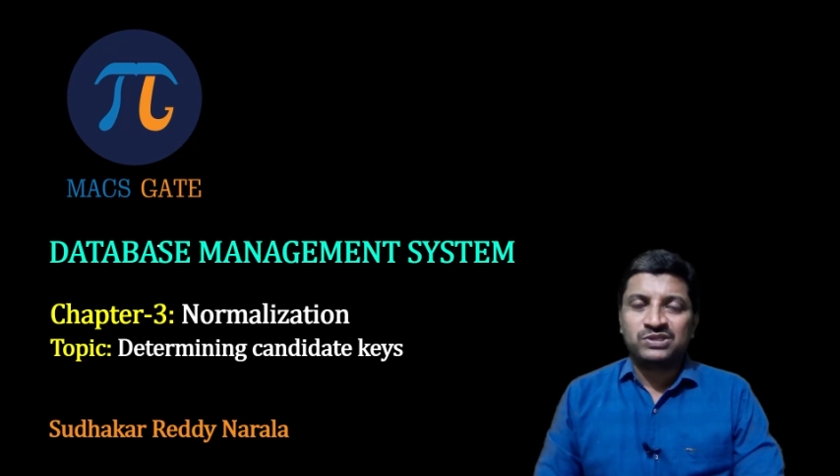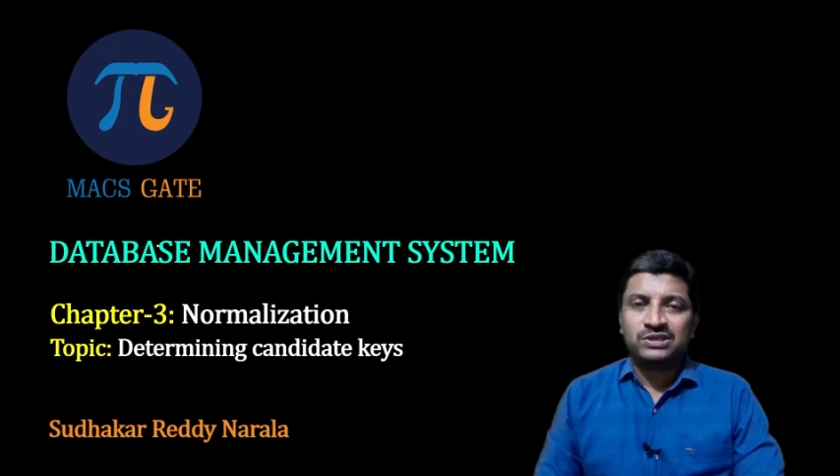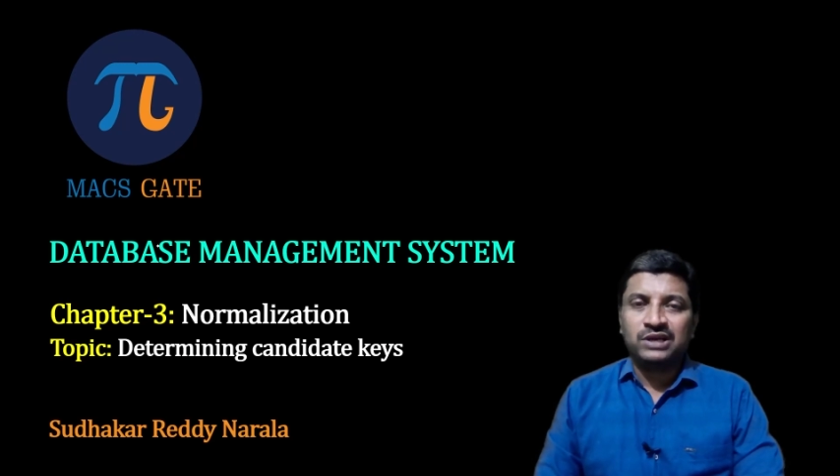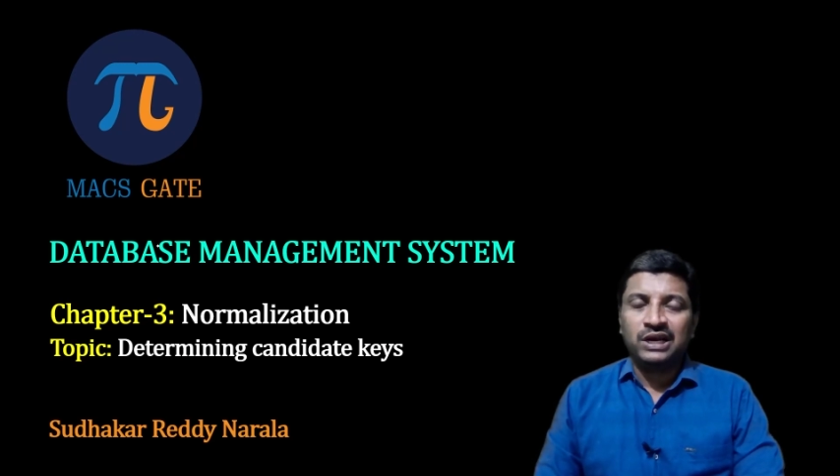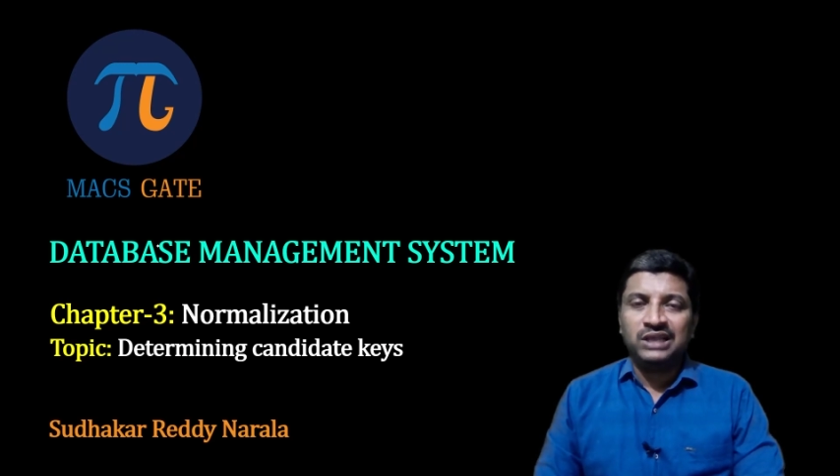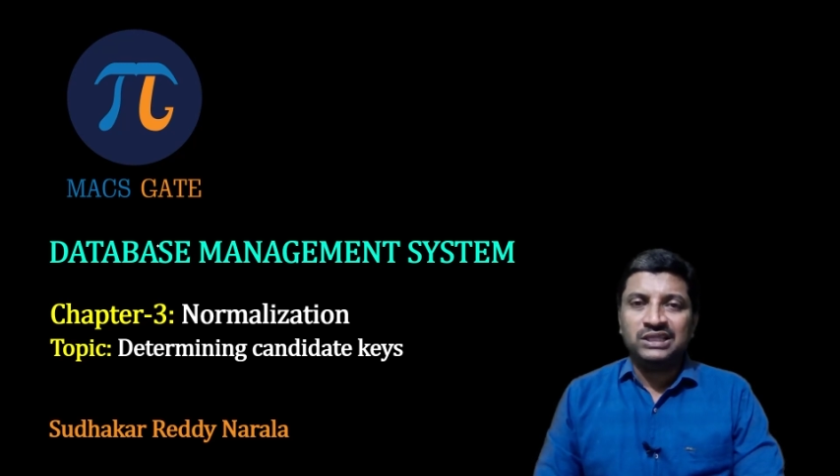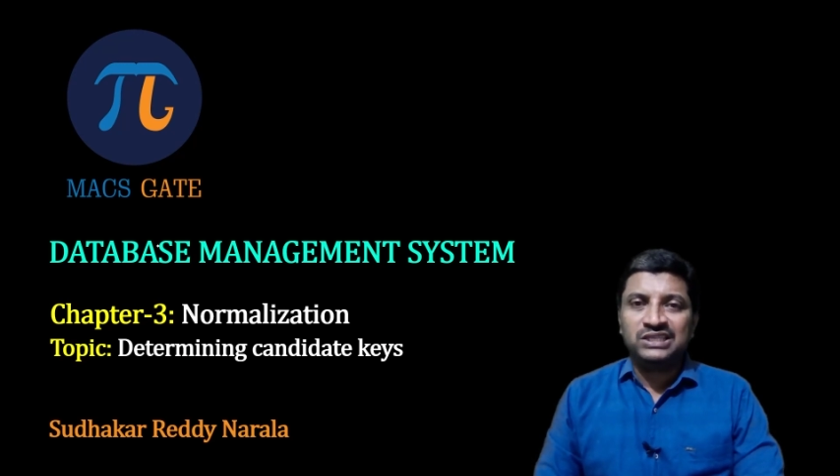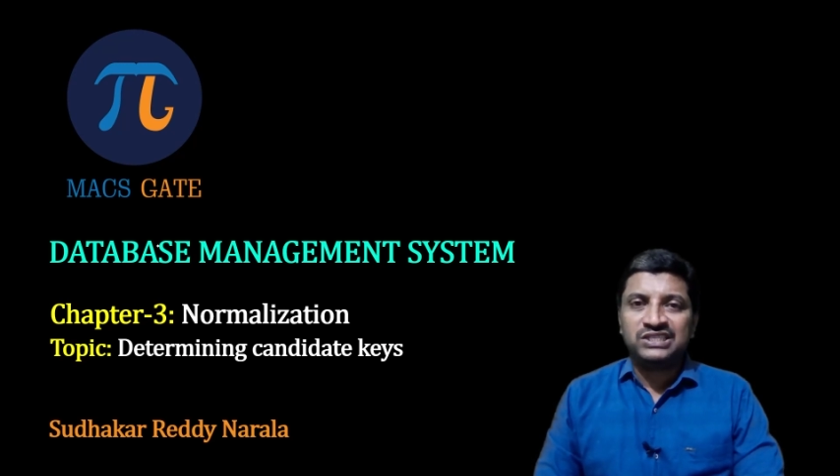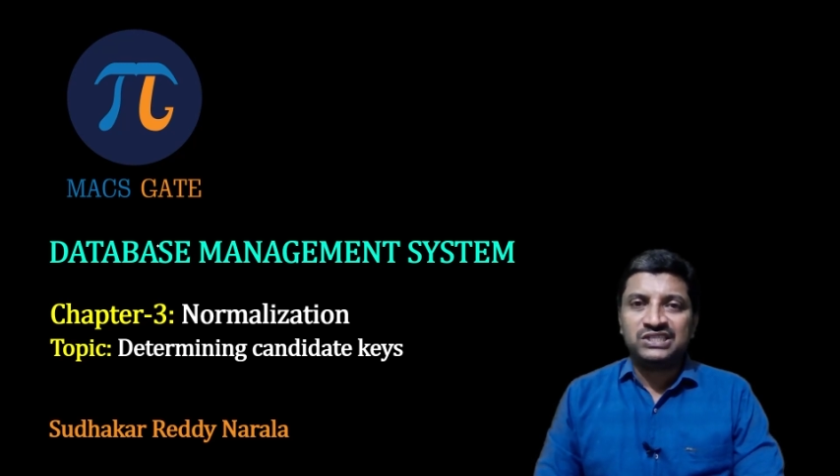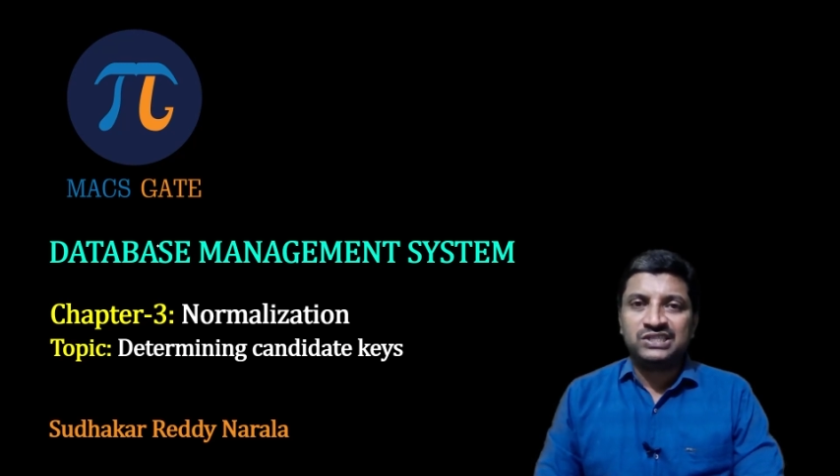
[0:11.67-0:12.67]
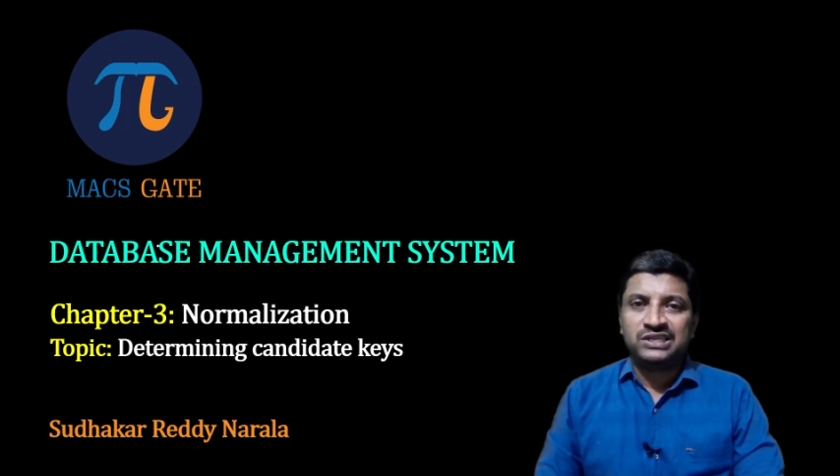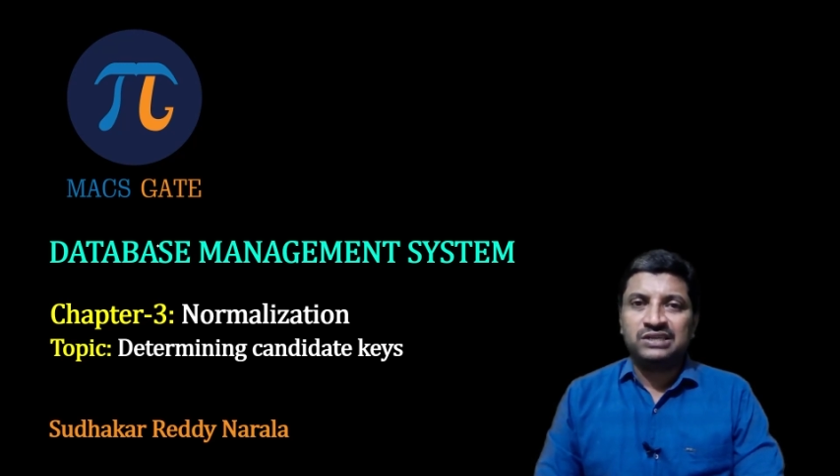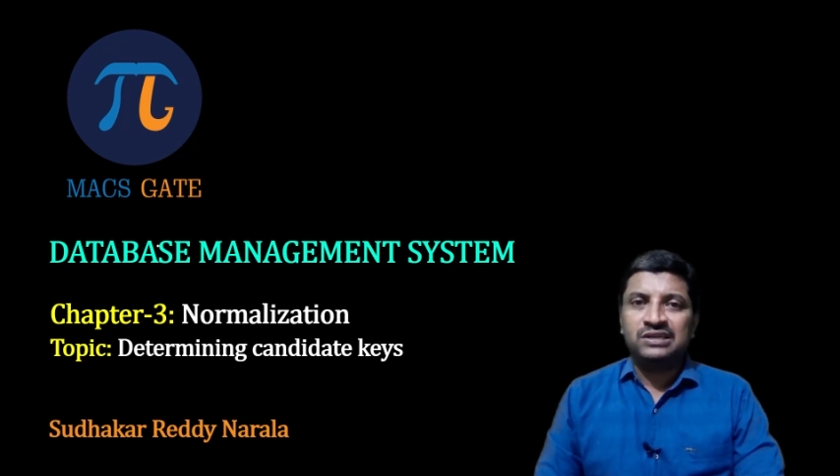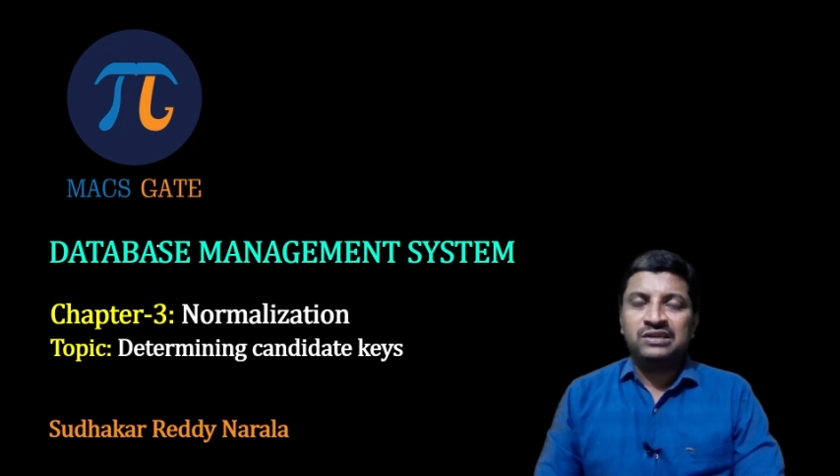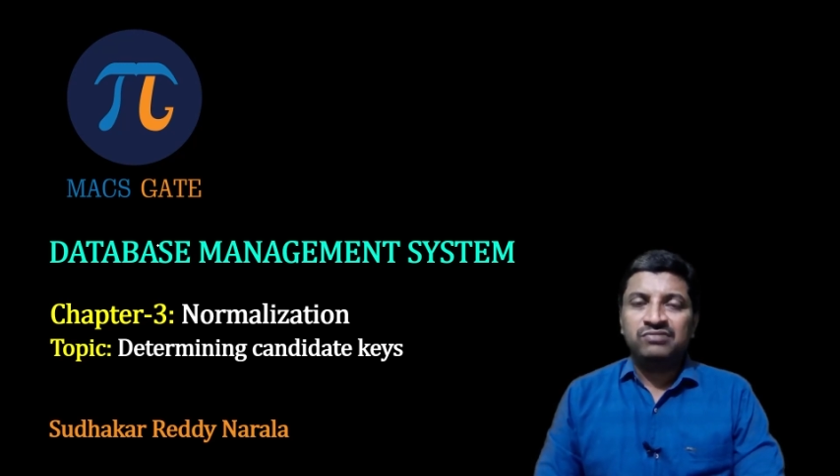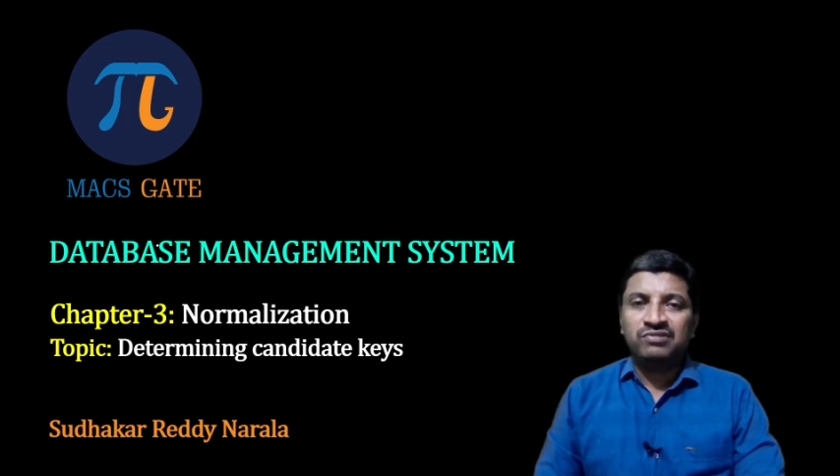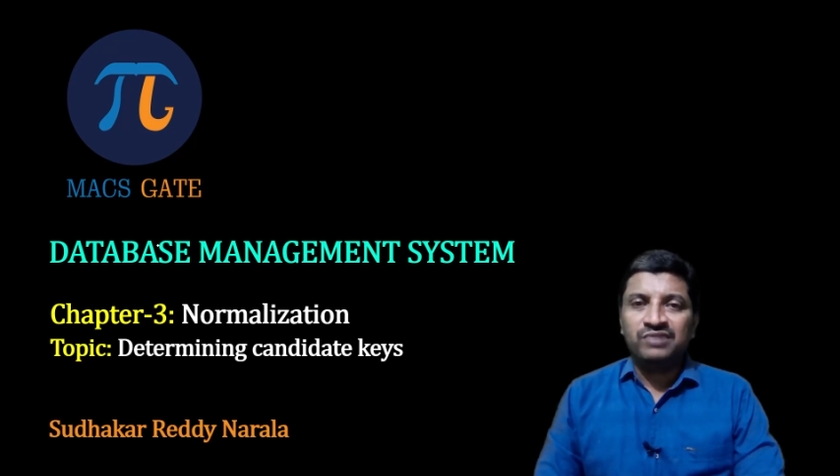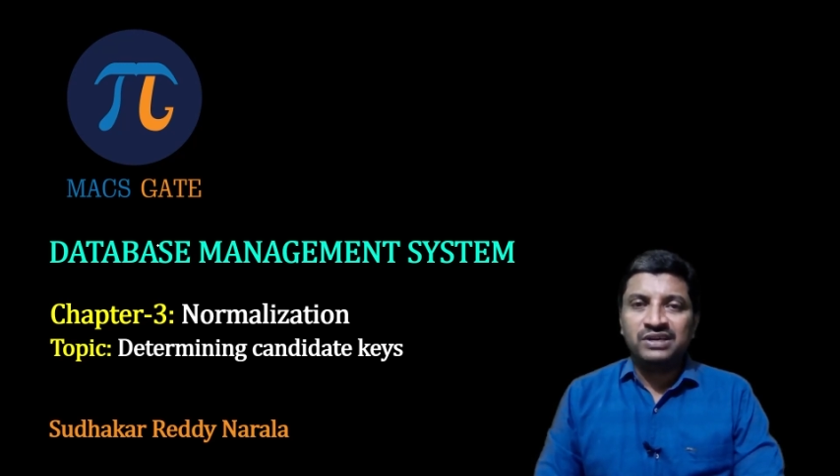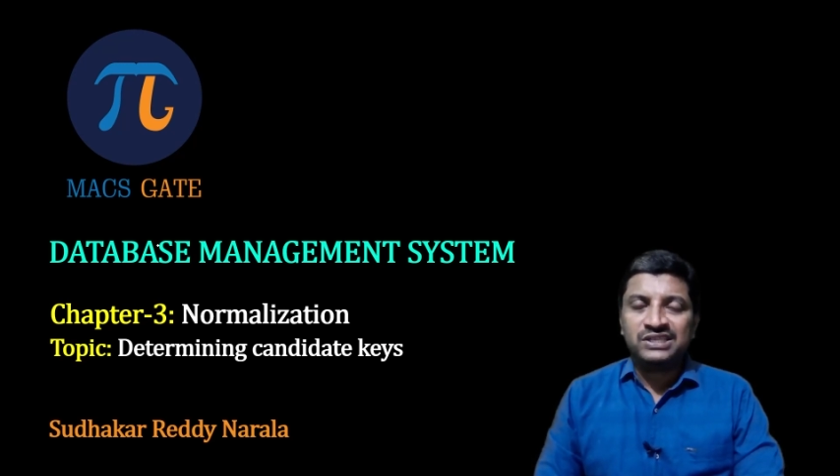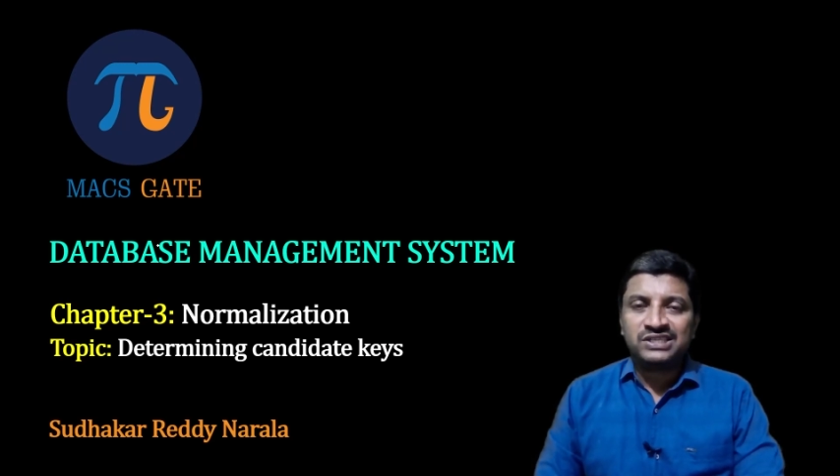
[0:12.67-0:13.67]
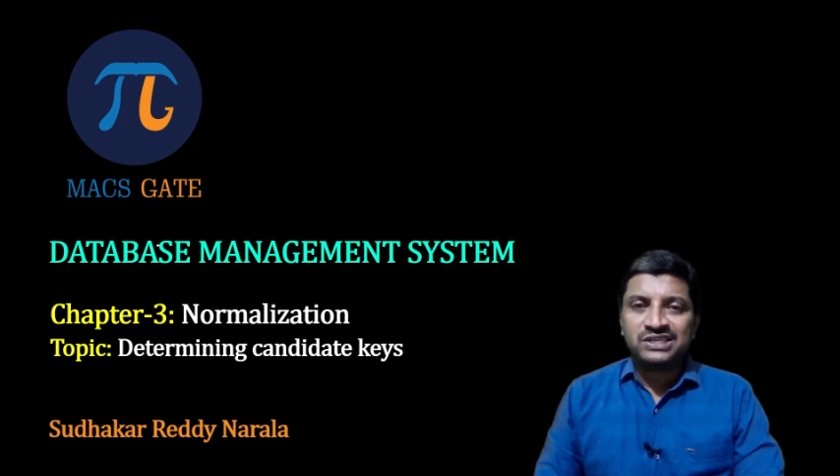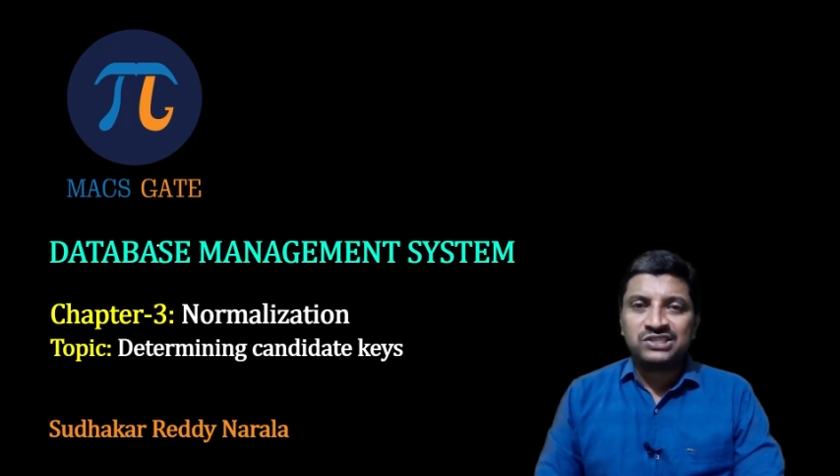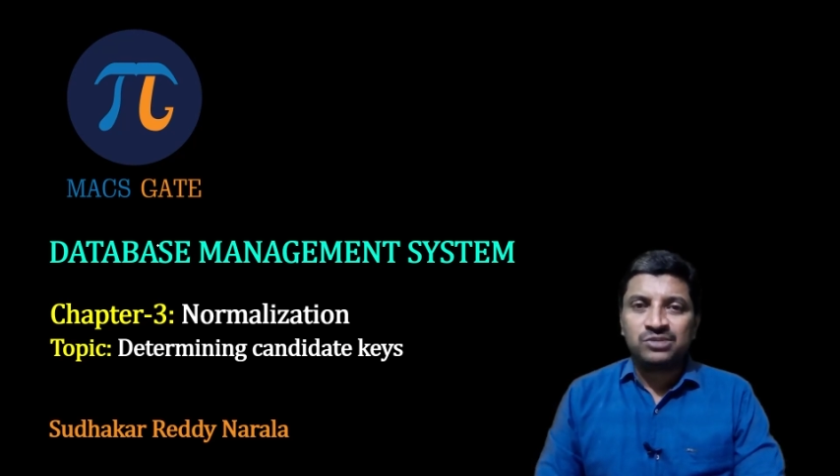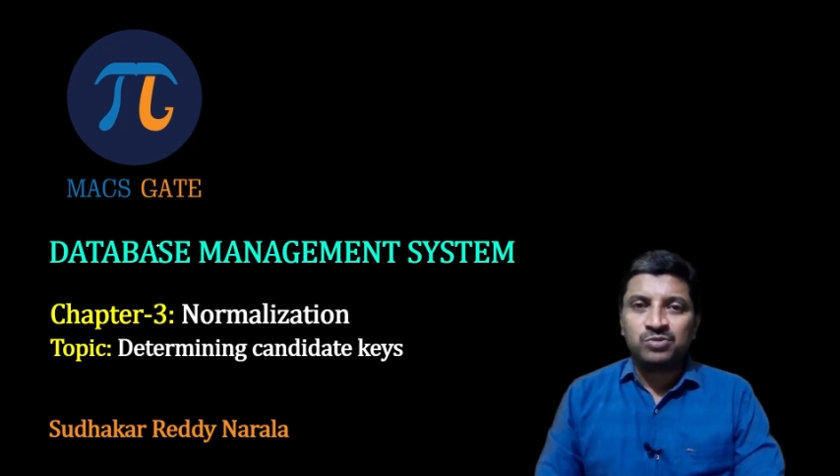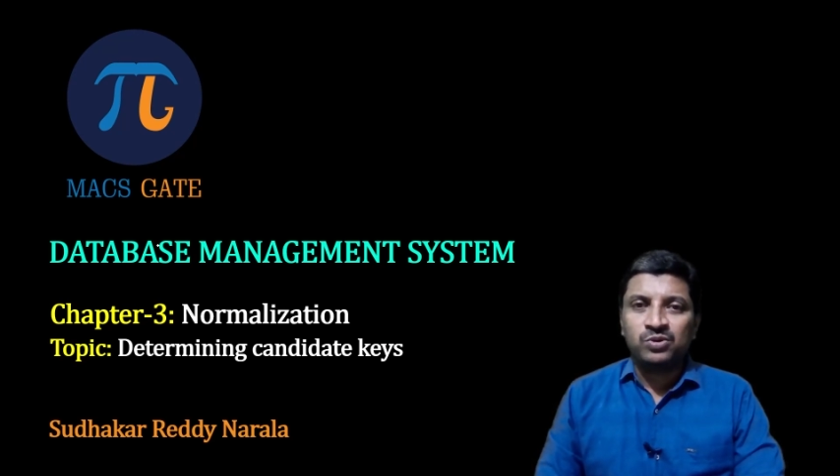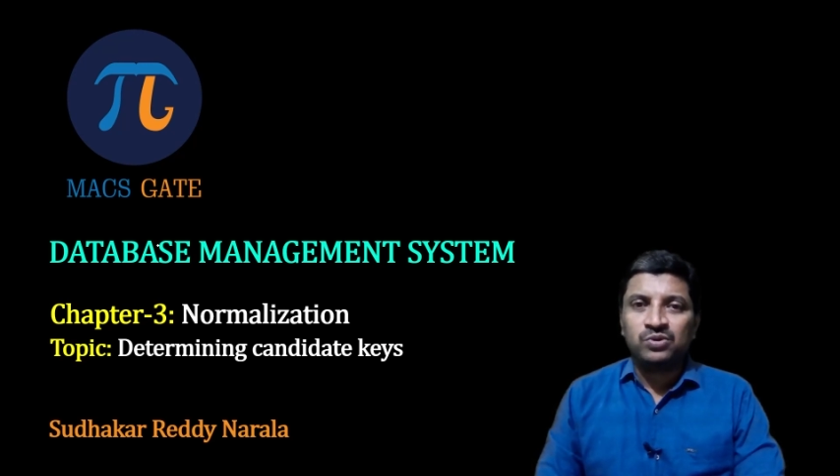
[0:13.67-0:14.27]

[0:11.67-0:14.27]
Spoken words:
In this session, we will discuss about